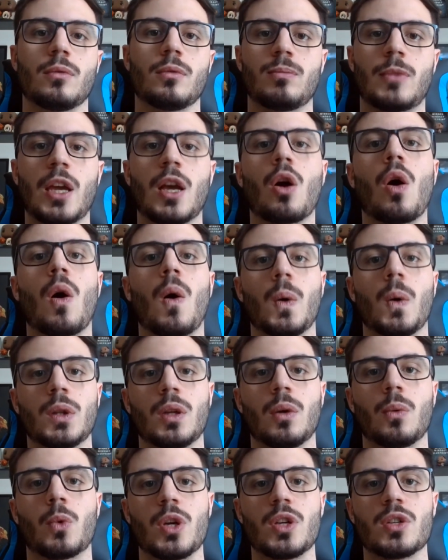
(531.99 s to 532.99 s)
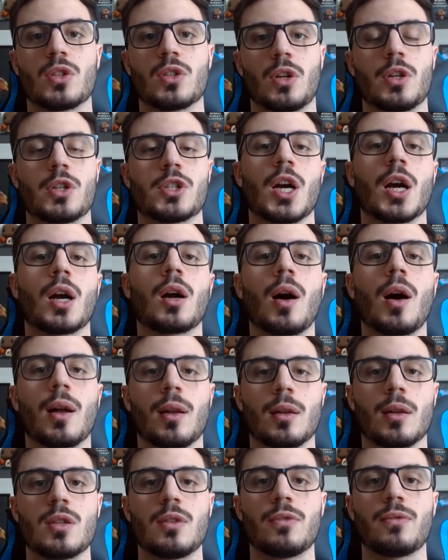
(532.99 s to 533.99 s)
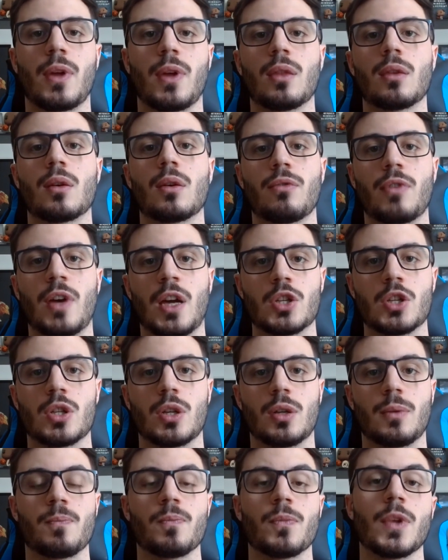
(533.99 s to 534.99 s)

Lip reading: they call in the research a cognitive intervention,